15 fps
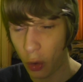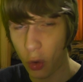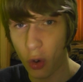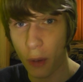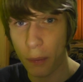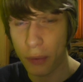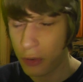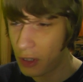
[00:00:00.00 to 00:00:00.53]

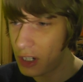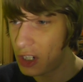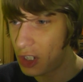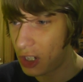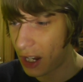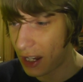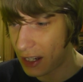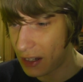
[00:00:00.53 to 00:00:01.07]
or
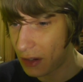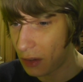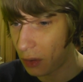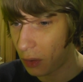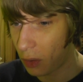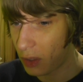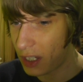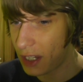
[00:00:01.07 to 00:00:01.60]
appreciate
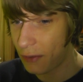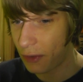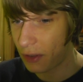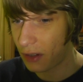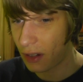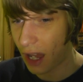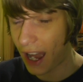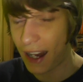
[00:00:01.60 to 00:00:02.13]
or
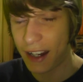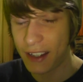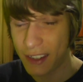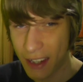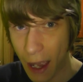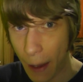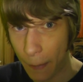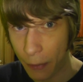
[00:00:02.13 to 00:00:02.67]
even
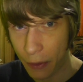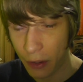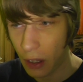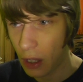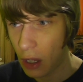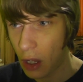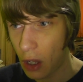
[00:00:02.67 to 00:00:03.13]
accept